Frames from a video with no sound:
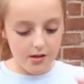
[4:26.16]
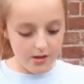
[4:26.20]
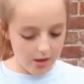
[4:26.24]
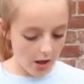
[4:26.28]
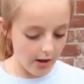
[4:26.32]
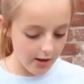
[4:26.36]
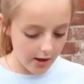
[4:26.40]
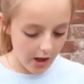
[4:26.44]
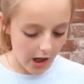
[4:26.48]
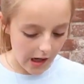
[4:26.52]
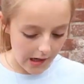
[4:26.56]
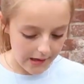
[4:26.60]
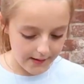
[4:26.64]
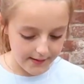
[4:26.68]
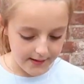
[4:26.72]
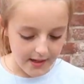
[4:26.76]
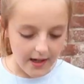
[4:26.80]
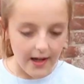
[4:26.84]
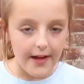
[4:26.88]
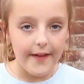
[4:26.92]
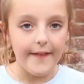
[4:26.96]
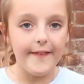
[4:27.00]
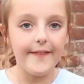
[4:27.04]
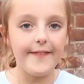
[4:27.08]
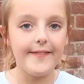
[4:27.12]
So, guys,
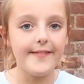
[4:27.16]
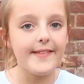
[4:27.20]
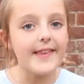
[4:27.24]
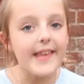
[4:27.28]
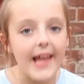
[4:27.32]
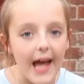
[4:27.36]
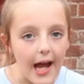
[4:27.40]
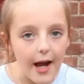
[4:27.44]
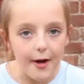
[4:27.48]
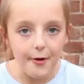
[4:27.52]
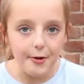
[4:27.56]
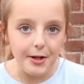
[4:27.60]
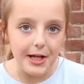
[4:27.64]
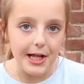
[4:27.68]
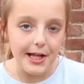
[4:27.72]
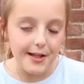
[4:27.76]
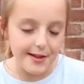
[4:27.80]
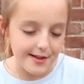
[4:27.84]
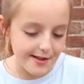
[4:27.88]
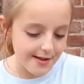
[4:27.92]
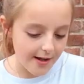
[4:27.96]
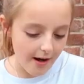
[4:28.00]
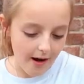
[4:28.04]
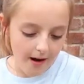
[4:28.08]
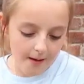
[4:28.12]
now
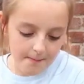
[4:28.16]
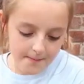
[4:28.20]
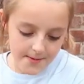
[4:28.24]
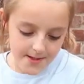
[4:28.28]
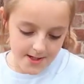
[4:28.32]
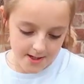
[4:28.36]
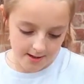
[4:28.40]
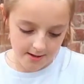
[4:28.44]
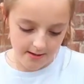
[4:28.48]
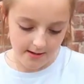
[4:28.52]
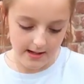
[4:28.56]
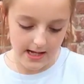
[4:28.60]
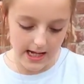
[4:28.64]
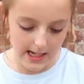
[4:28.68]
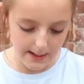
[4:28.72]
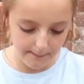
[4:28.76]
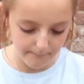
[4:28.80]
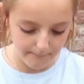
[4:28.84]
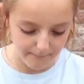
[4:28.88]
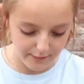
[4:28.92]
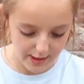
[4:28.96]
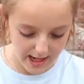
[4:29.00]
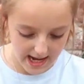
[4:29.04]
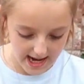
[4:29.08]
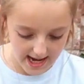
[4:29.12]
it's time to
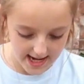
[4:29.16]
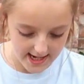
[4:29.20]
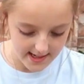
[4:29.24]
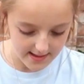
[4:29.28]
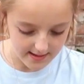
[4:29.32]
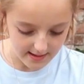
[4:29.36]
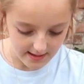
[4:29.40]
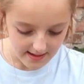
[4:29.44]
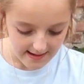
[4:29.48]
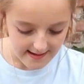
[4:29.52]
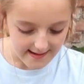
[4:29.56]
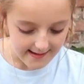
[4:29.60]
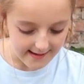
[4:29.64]
inflate